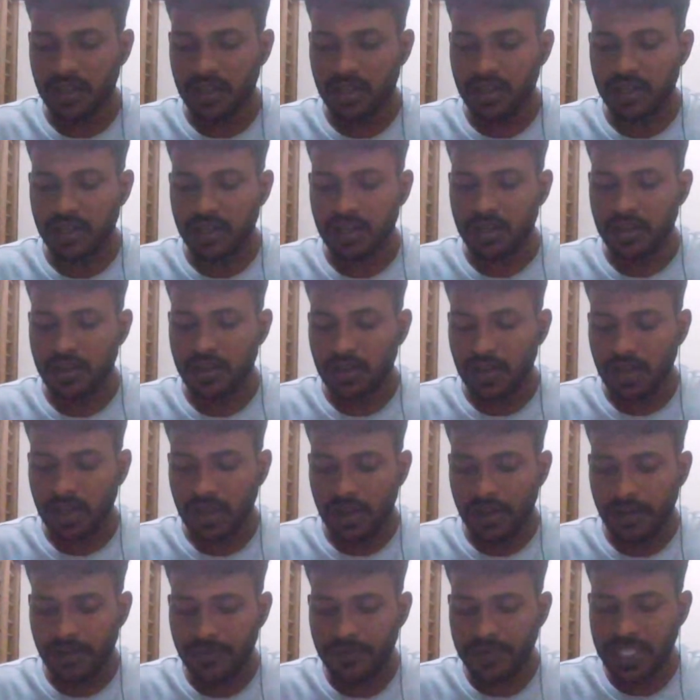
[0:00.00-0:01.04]

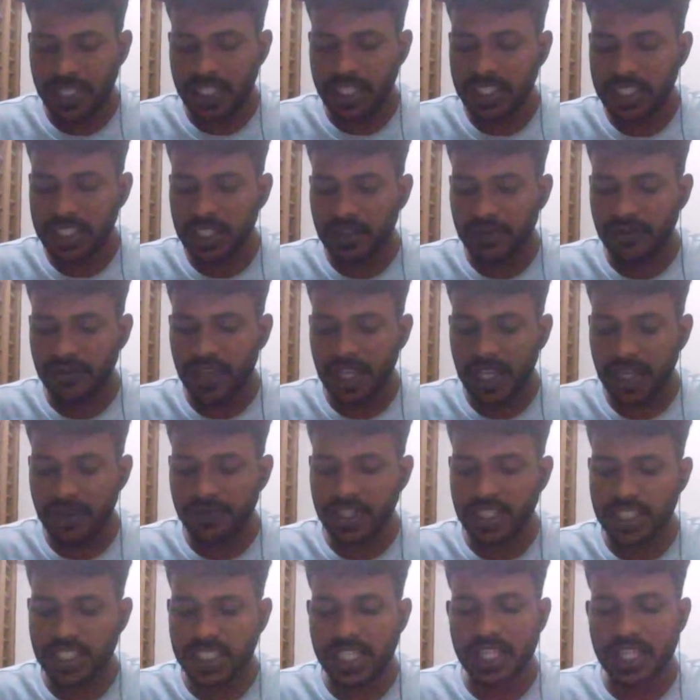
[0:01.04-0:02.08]
VTH,
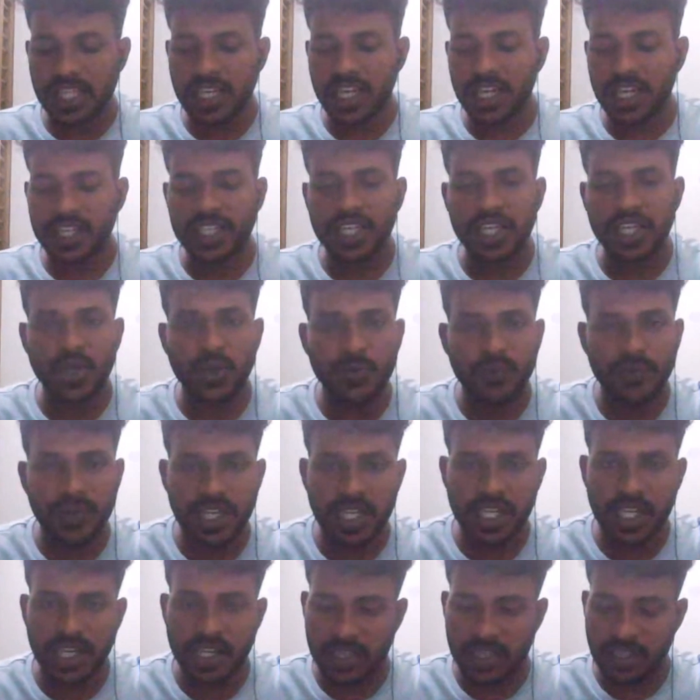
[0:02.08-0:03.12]
as we take the
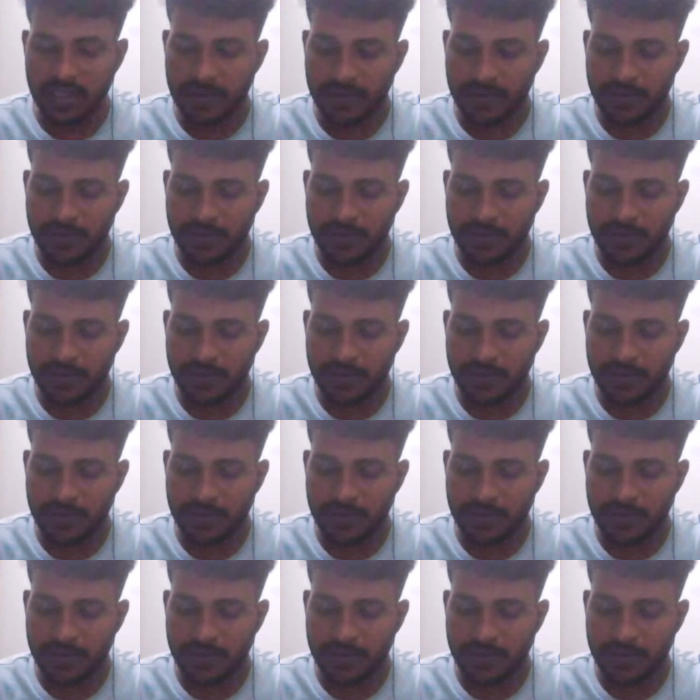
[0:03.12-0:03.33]
equation,